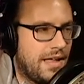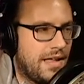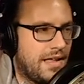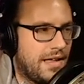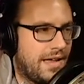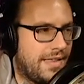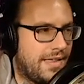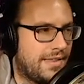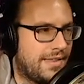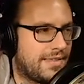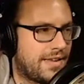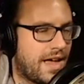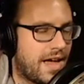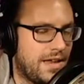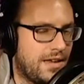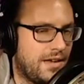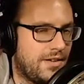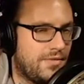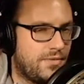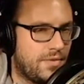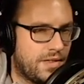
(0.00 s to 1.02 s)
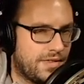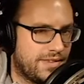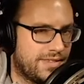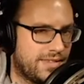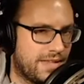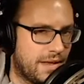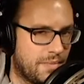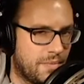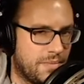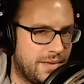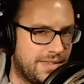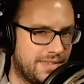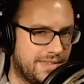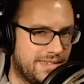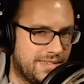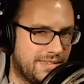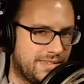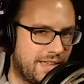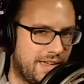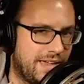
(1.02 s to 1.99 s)
And that's kind of what the supplements
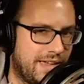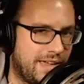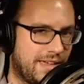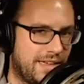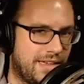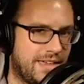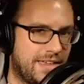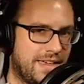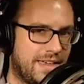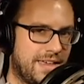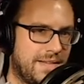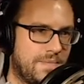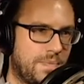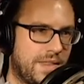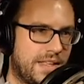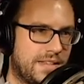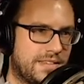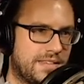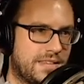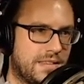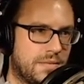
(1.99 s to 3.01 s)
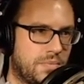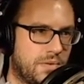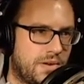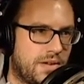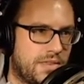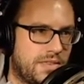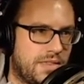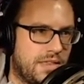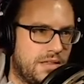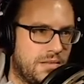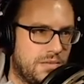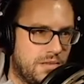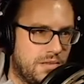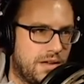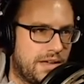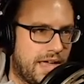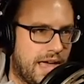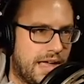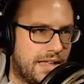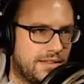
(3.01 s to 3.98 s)
is like. It's the book that you
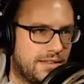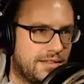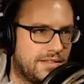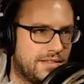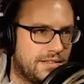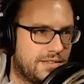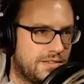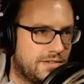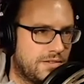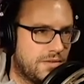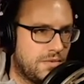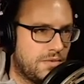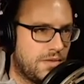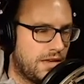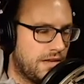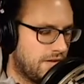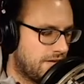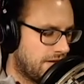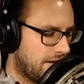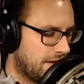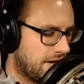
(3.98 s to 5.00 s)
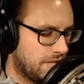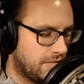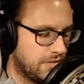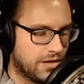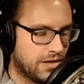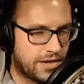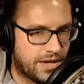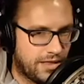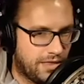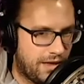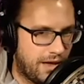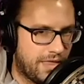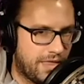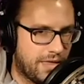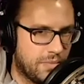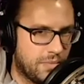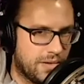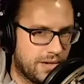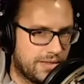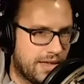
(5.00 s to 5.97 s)
look at, so then you can go look in the
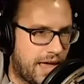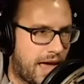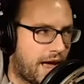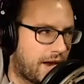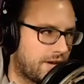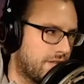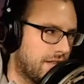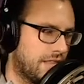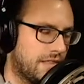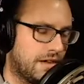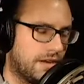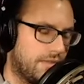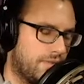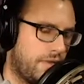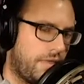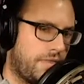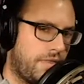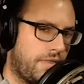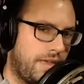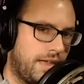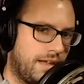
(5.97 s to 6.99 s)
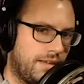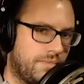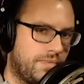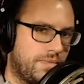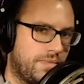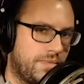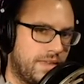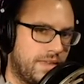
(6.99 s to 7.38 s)
other book to actually learn the thing.